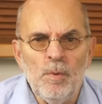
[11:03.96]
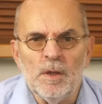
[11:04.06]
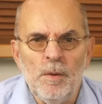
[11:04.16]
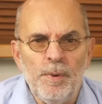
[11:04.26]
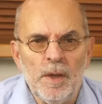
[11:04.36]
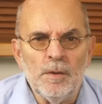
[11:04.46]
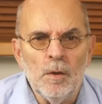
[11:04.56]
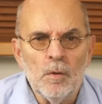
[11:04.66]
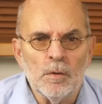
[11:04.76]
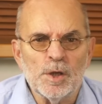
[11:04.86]
will depend
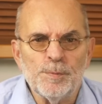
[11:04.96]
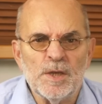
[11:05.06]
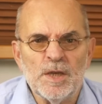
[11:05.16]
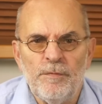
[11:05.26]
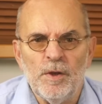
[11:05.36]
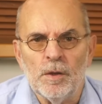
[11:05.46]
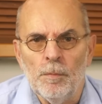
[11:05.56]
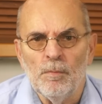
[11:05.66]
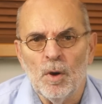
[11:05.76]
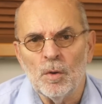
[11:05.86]
on the specific
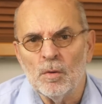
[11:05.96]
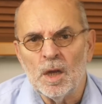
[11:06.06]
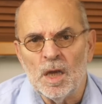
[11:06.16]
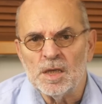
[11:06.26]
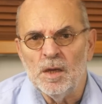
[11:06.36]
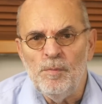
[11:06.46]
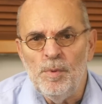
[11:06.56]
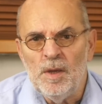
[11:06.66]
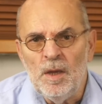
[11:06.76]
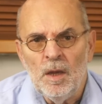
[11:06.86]
model Class
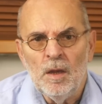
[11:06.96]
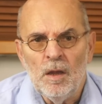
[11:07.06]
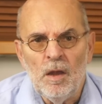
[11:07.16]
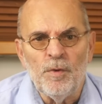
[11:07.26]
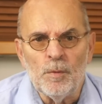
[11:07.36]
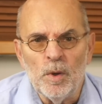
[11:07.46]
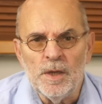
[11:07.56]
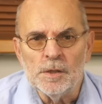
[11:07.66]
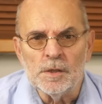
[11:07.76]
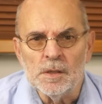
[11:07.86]
AB if it
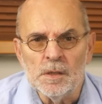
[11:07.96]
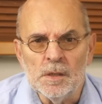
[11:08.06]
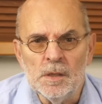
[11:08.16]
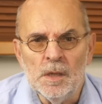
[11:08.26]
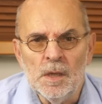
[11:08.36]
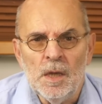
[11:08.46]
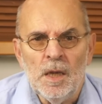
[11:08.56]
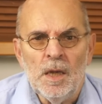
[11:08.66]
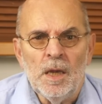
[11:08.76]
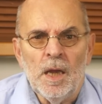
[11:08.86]
wins.
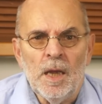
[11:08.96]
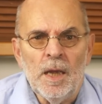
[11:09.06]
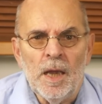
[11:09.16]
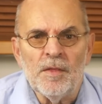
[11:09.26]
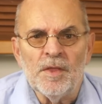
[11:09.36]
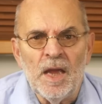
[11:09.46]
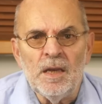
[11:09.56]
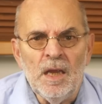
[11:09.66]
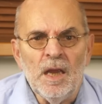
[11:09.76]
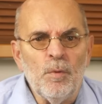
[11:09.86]
And
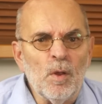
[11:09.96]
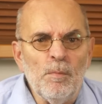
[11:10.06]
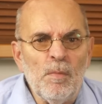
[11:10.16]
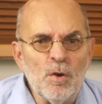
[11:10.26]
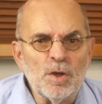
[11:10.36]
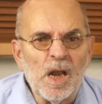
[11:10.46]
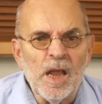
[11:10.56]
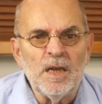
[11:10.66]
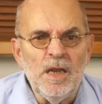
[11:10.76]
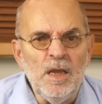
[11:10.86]
then it will most
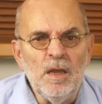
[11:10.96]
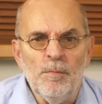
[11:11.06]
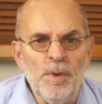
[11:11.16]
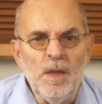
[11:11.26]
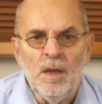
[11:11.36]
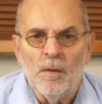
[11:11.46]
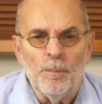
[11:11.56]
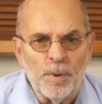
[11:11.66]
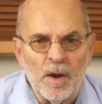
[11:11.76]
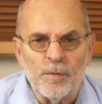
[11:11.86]
likely be a
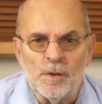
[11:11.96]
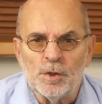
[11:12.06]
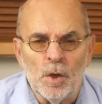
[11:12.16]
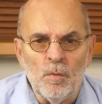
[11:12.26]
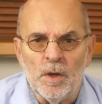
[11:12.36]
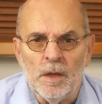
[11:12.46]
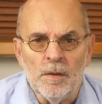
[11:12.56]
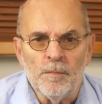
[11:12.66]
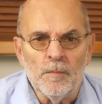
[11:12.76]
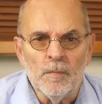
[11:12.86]
preference only.